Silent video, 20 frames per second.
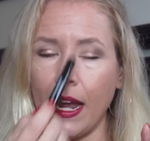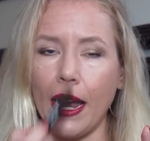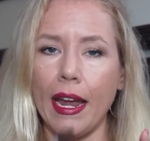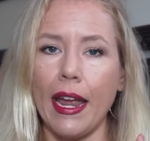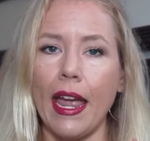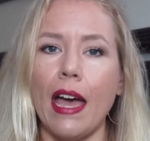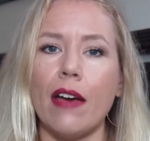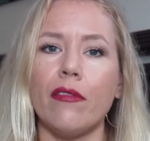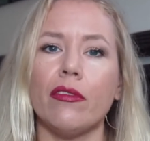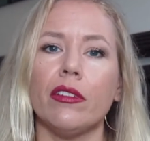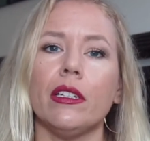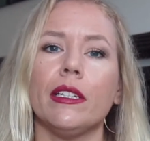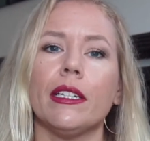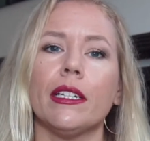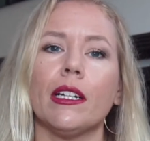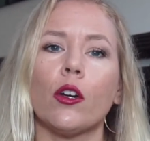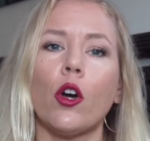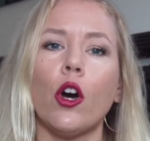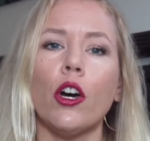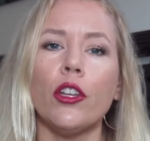I have a
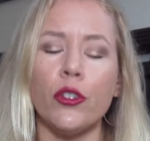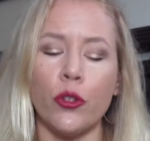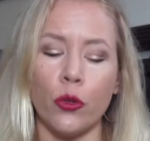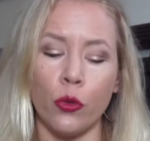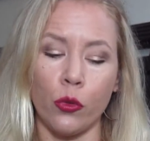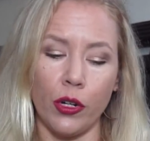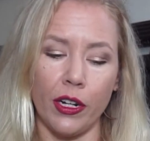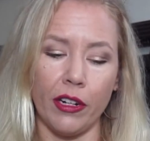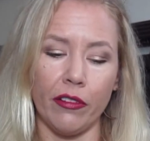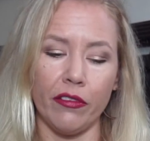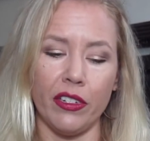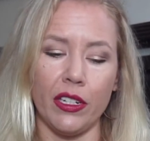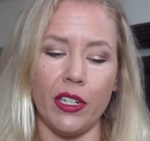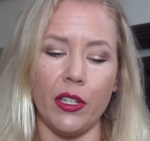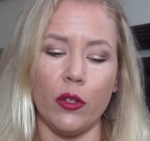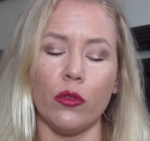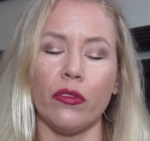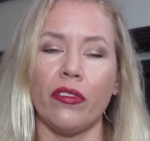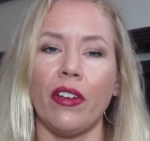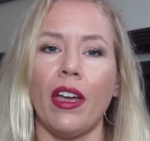little contouring
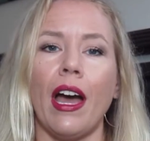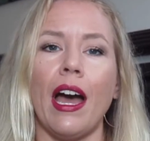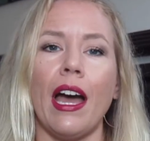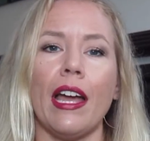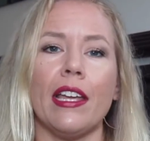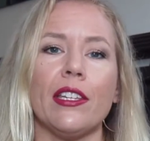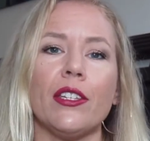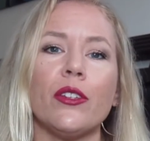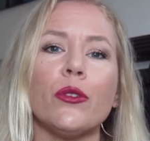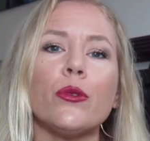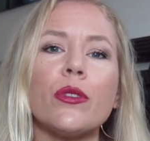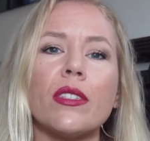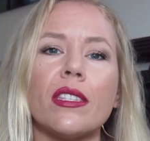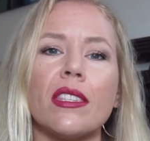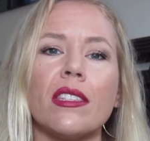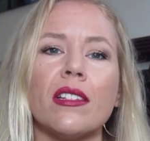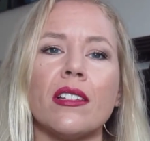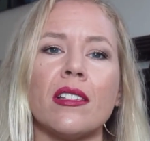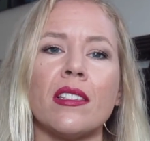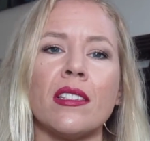video where I use
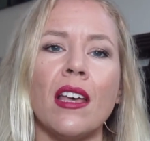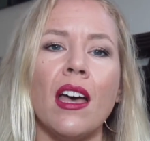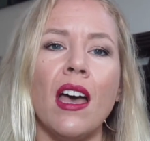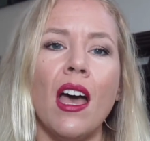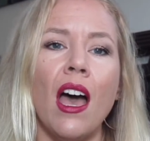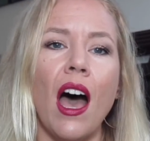this.